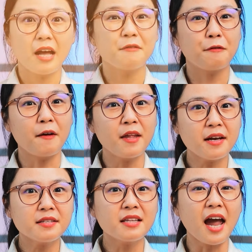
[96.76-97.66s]
For
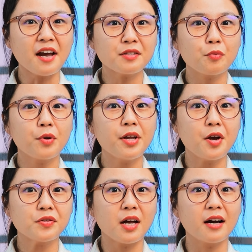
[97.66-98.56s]
this test, we
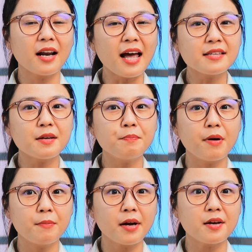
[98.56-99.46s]
use a classic
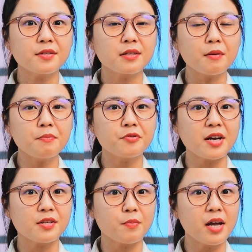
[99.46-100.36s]
pumpkin soup
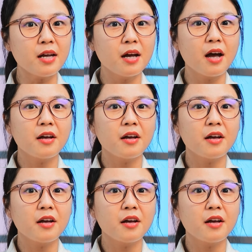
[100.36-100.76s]
recipe.